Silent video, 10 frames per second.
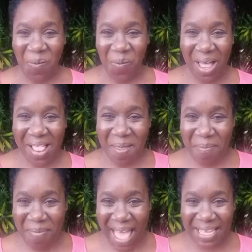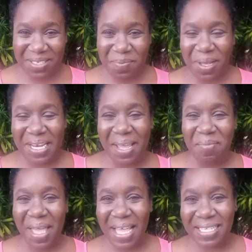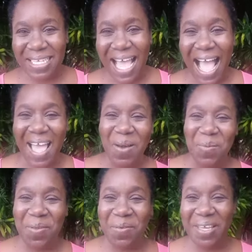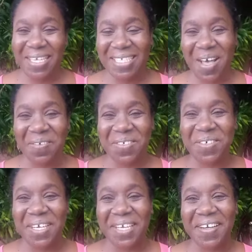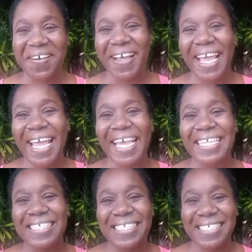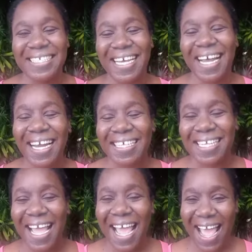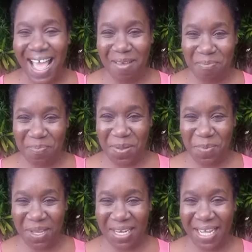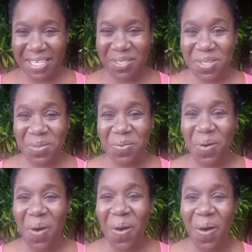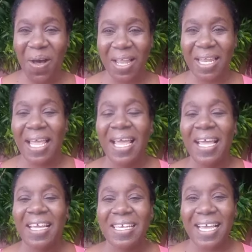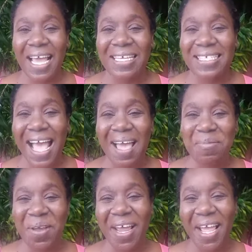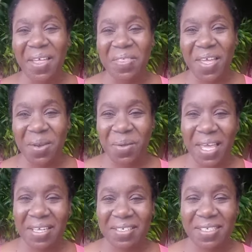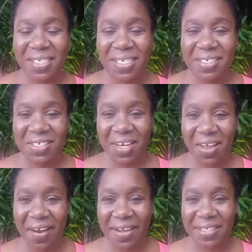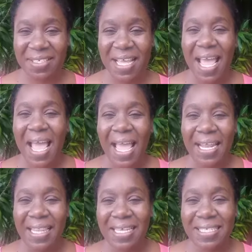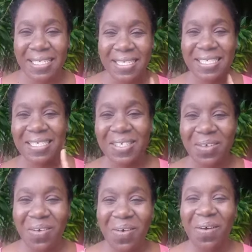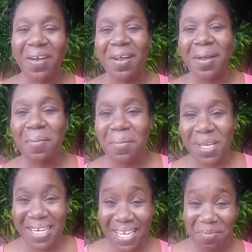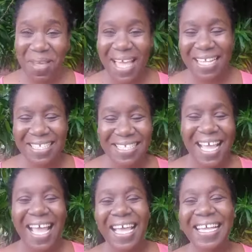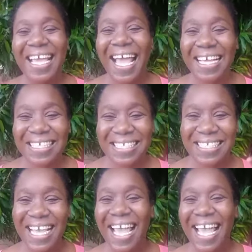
welcome back to Monday Meds. I hope your week is off to a great start. Happy Monday to you all. Yes, I'm your health educator Tanisha Lawrence, and this is your Monday Meds. Yes,